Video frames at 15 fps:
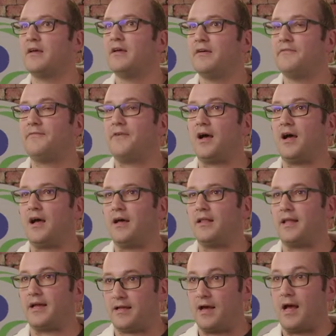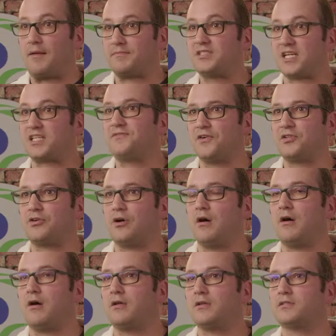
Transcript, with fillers: uh, like I'm six foot tall.